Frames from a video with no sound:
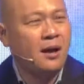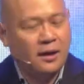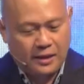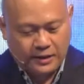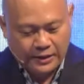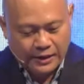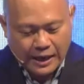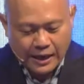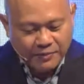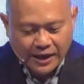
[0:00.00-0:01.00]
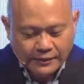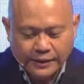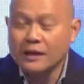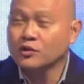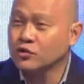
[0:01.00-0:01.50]
Okay, I
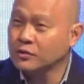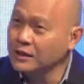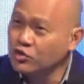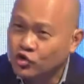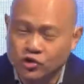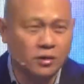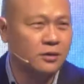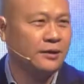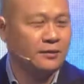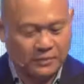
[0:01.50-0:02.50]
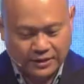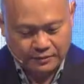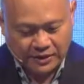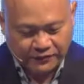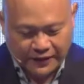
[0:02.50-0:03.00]
didn't join
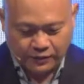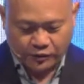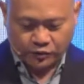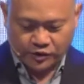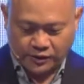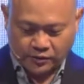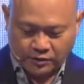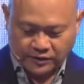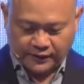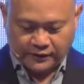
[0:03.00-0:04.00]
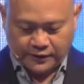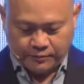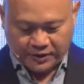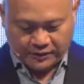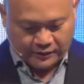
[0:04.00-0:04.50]
my fellow recruits in taunting
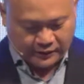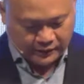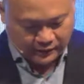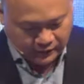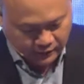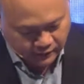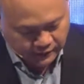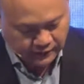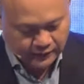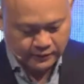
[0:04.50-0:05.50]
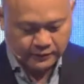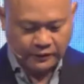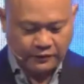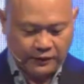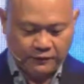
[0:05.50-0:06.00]
him and
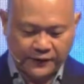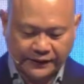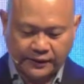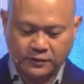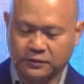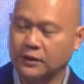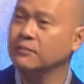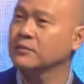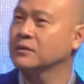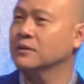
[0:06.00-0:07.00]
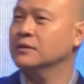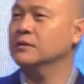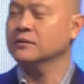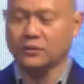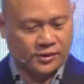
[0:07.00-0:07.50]
inflicting on him
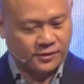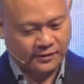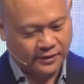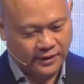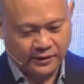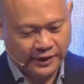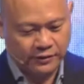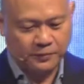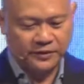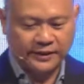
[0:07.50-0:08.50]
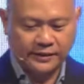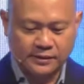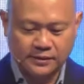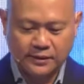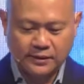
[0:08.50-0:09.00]
all those terrible things.